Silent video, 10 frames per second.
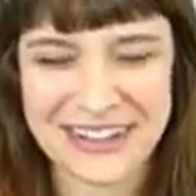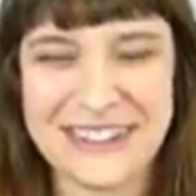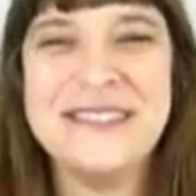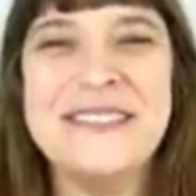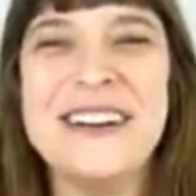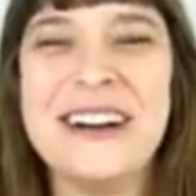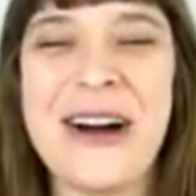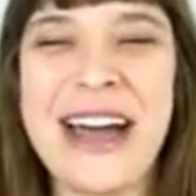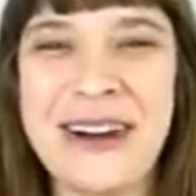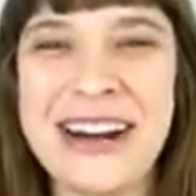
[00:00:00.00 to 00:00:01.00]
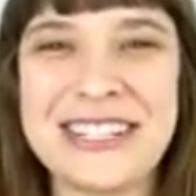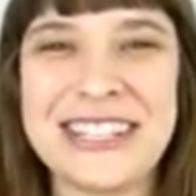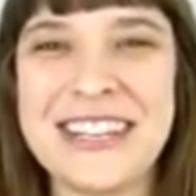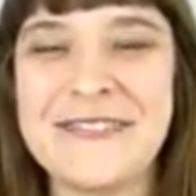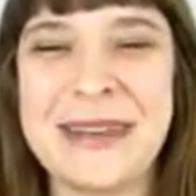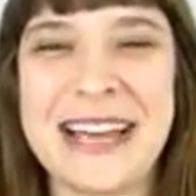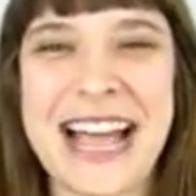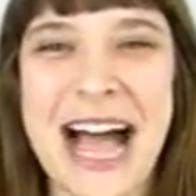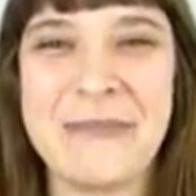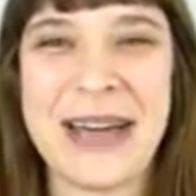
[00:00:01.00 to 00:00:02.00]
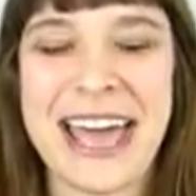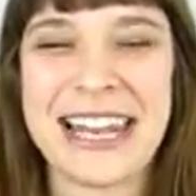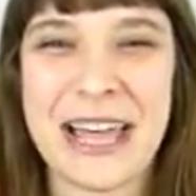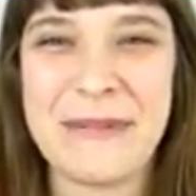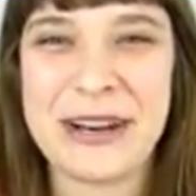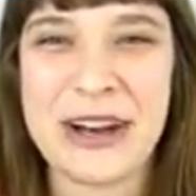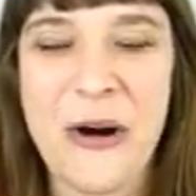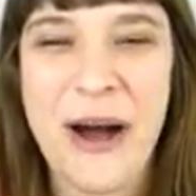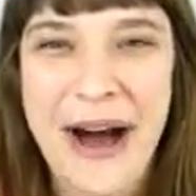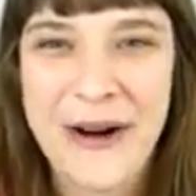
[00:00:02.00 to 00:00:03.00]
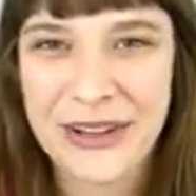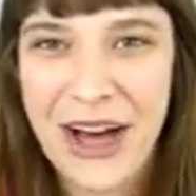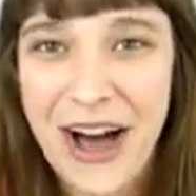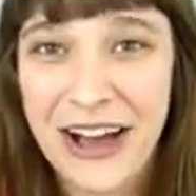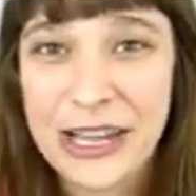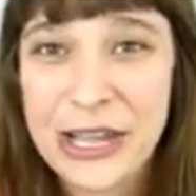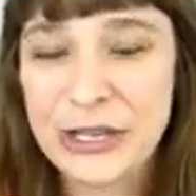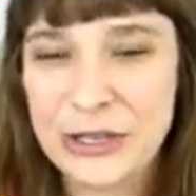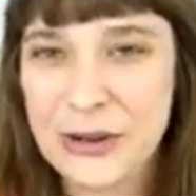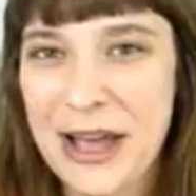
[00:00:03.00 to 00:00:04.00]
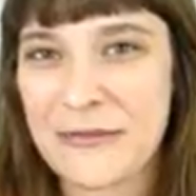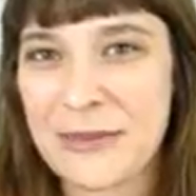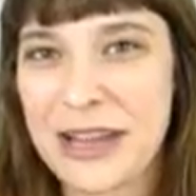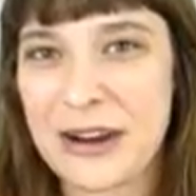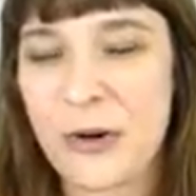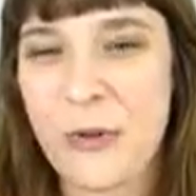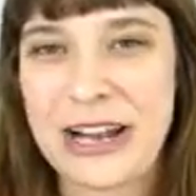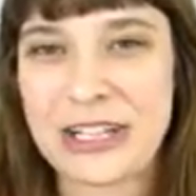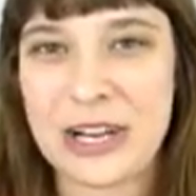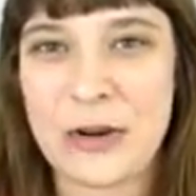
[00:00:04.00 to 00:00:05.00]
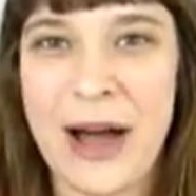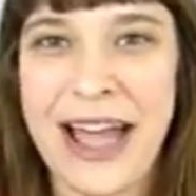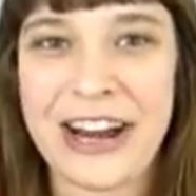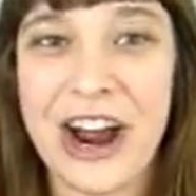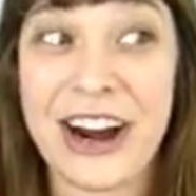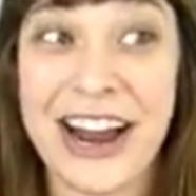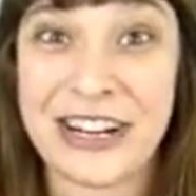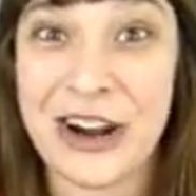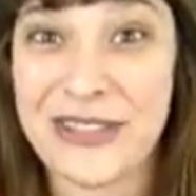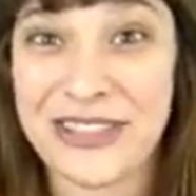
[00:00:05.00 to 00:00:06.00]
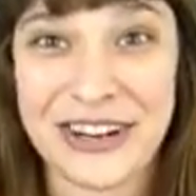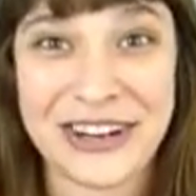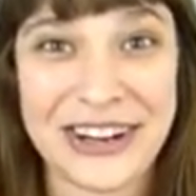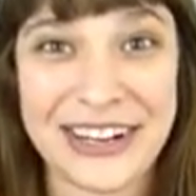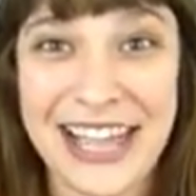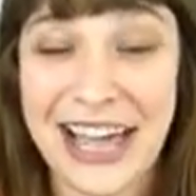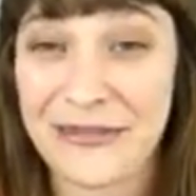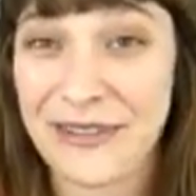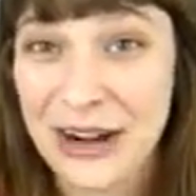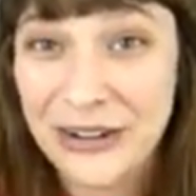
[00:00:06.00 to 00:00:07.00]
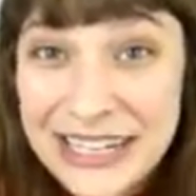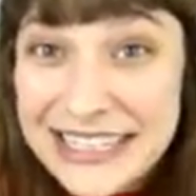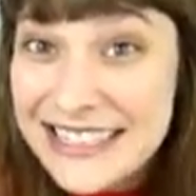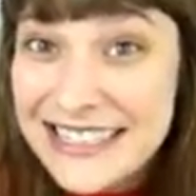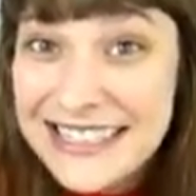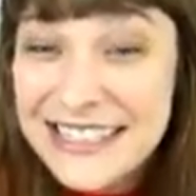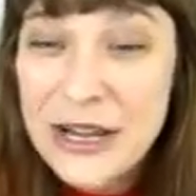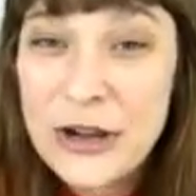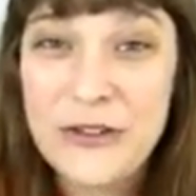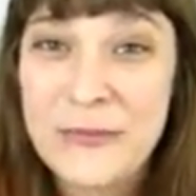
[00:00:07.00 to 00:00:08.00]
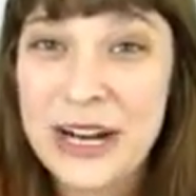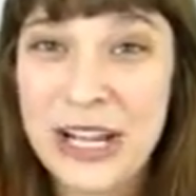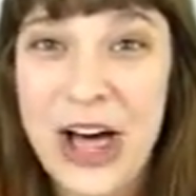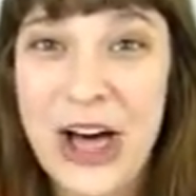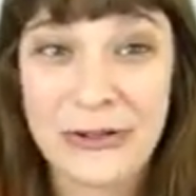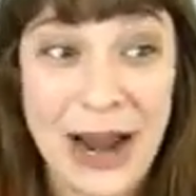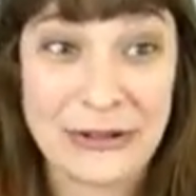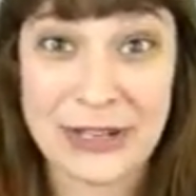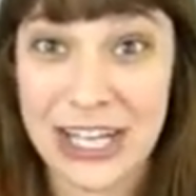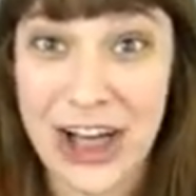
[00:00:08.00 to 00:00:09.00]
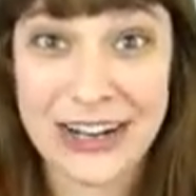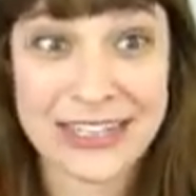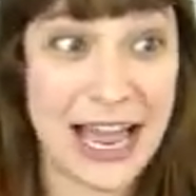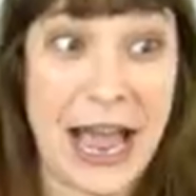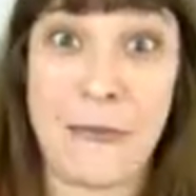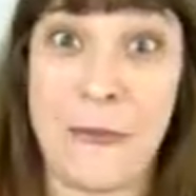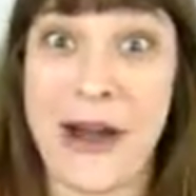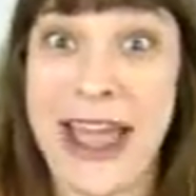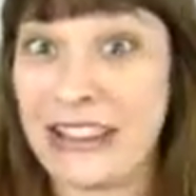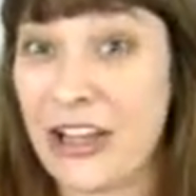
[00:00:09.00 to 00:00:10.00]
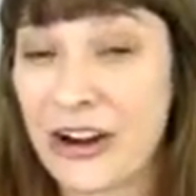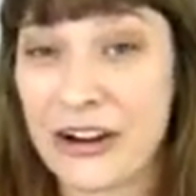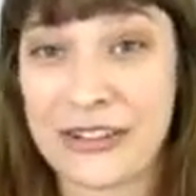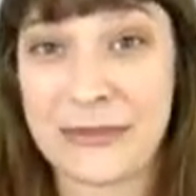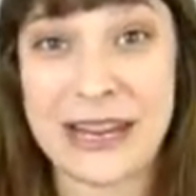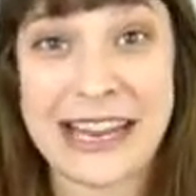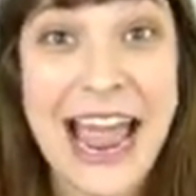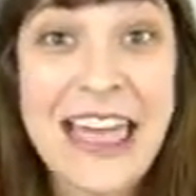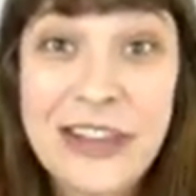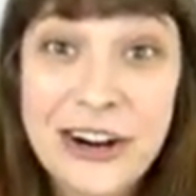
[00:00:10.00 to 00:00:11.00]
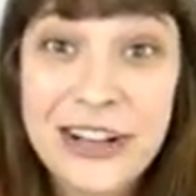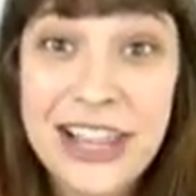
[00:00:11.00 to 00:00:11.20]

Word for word: So why don't you leave me a comment and let me know how long you have been watching Y&R. I know that there are a lot of veterans friends who've been around a long time, way longer than me, and there are